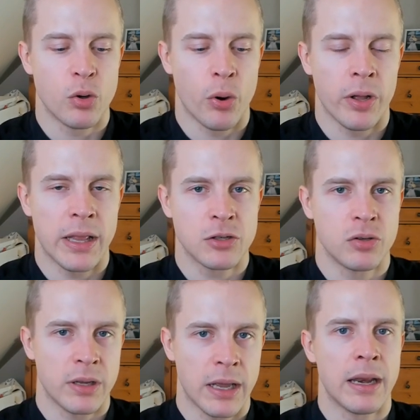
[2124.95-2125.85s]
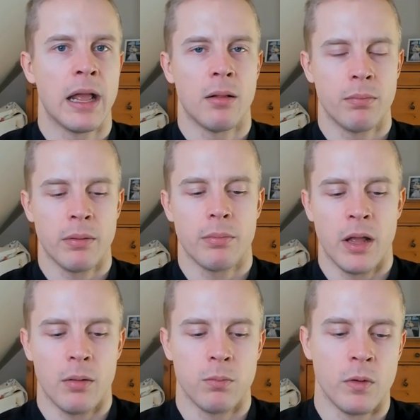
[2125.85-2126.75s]
oil actually can help
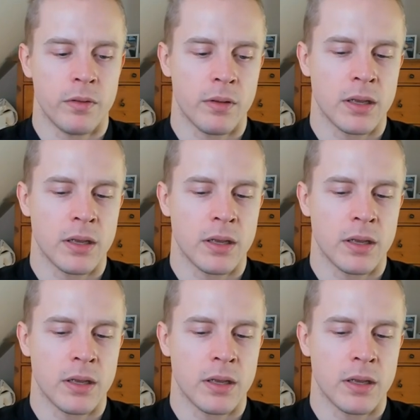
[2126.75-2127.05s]
help with uh,